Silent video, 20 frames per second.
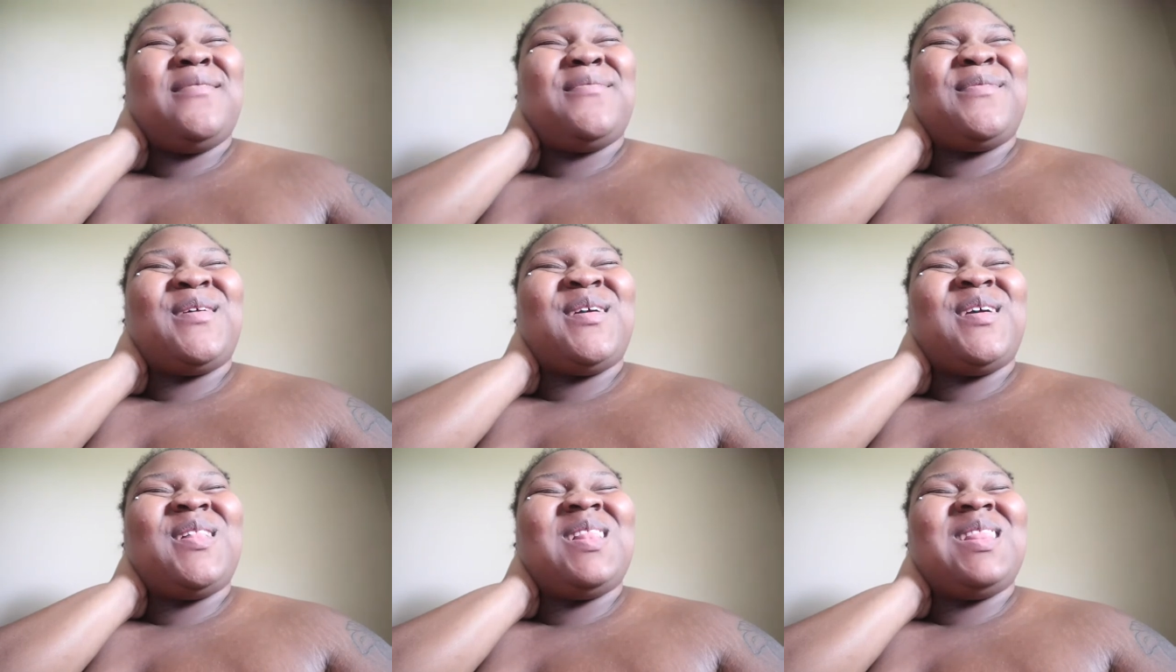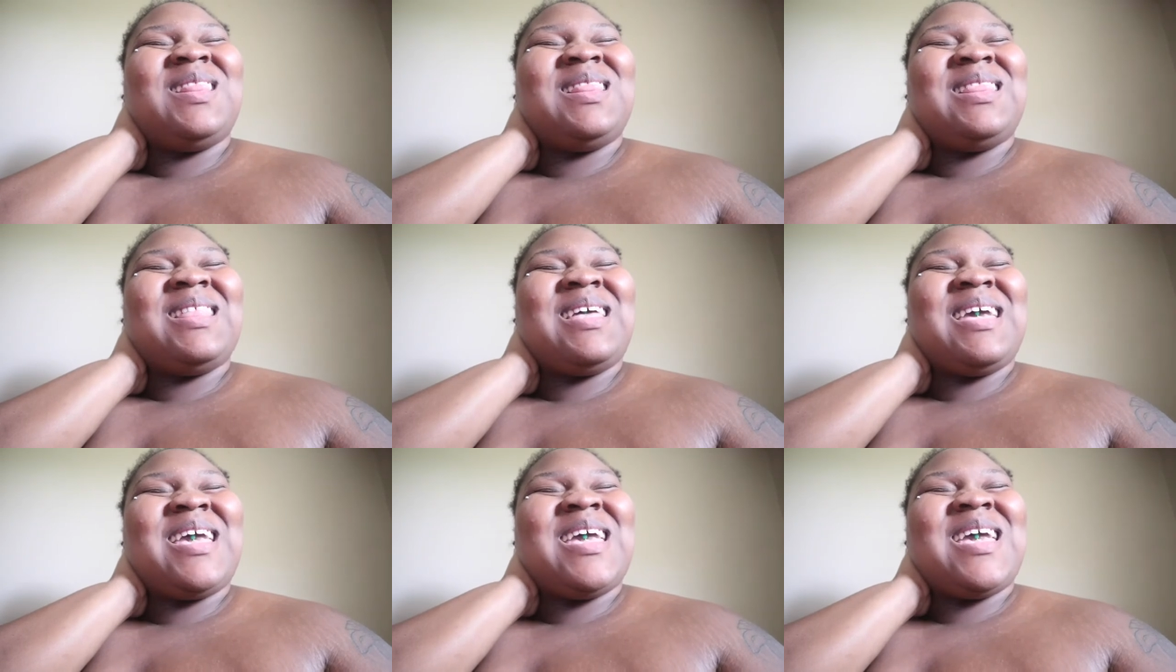
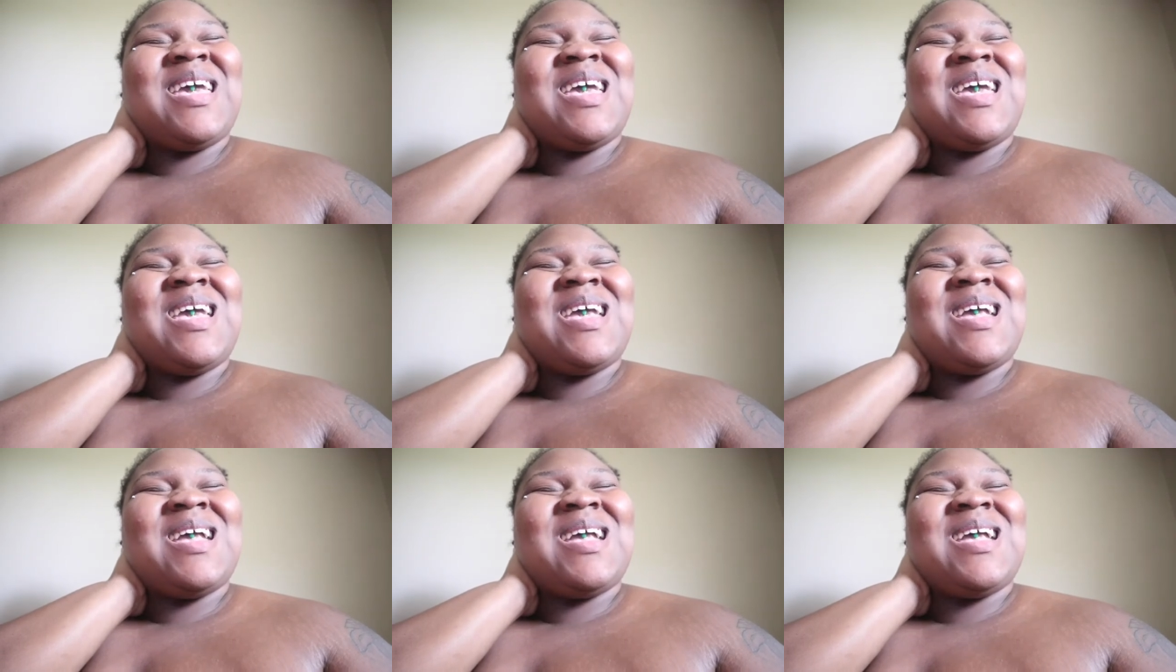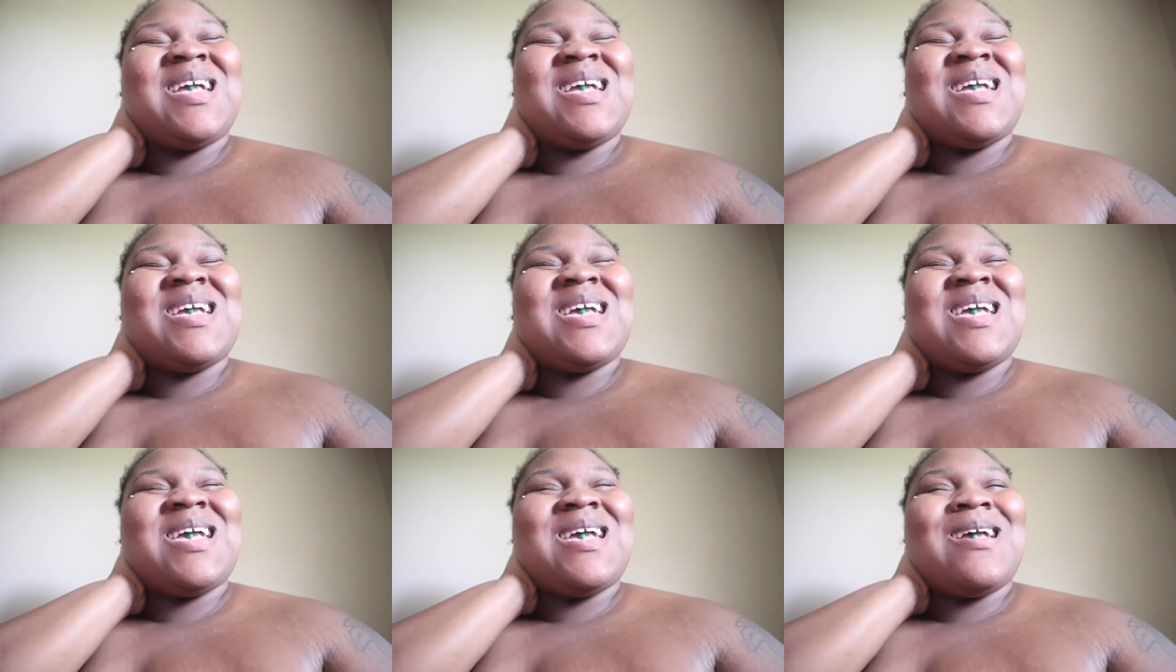
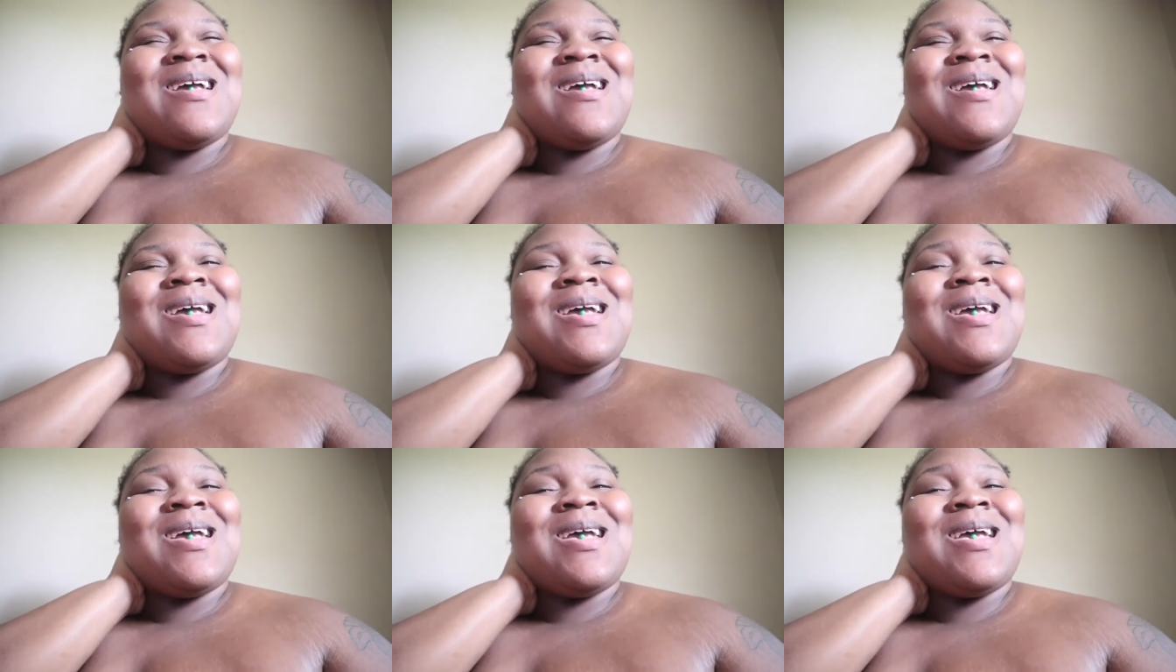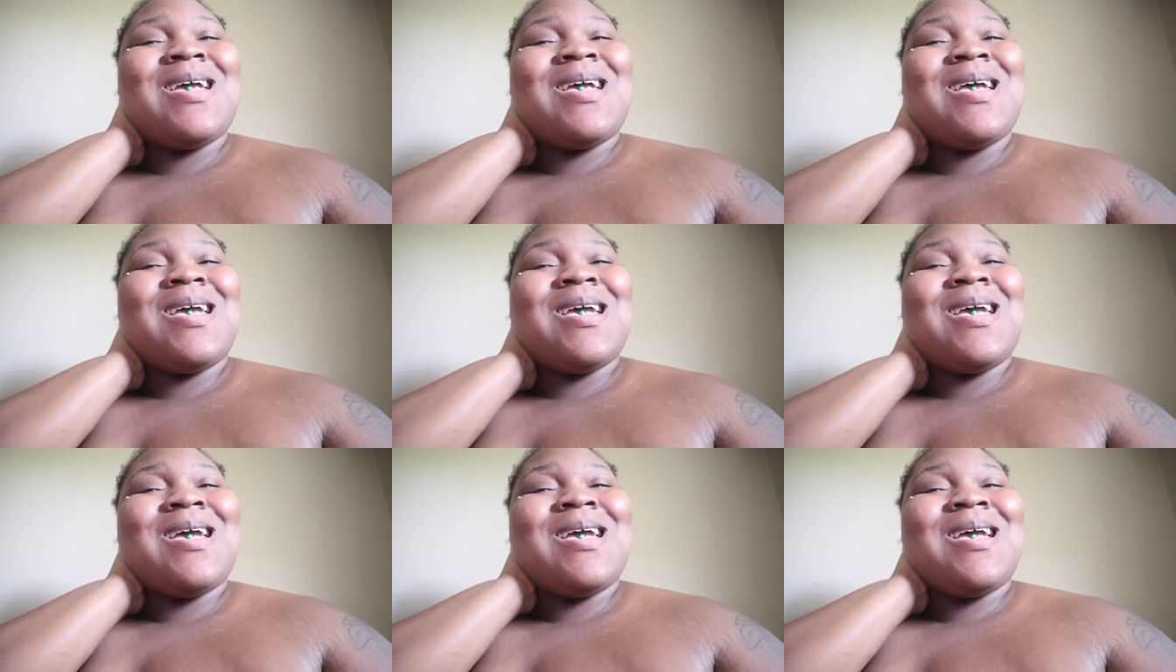
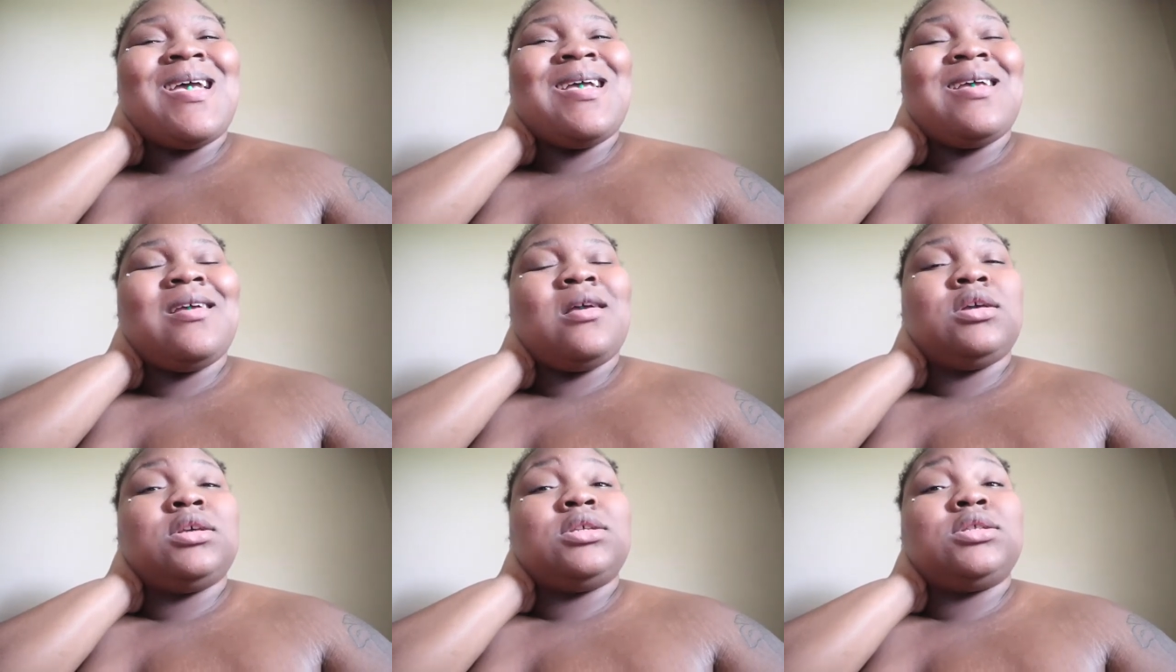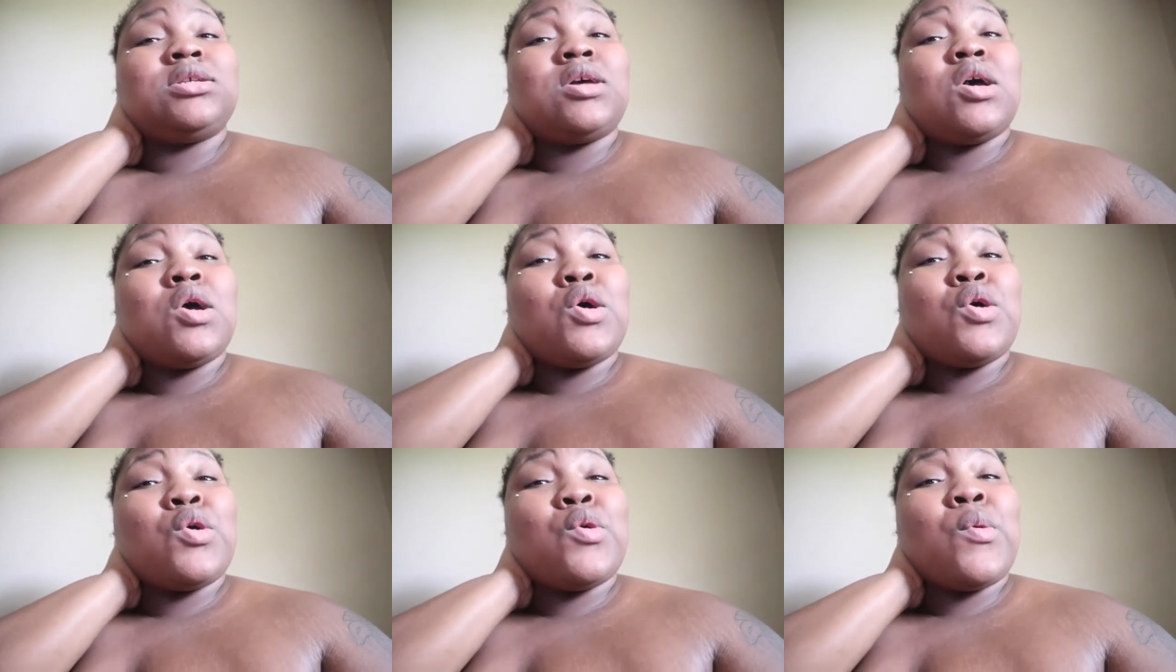birthday
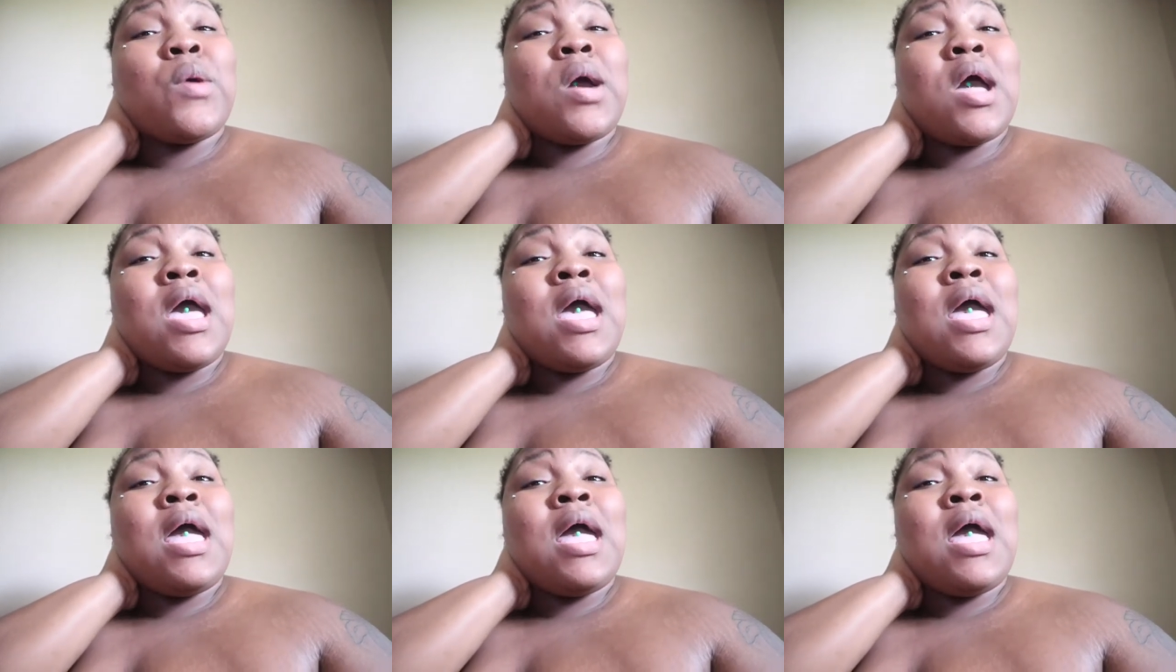so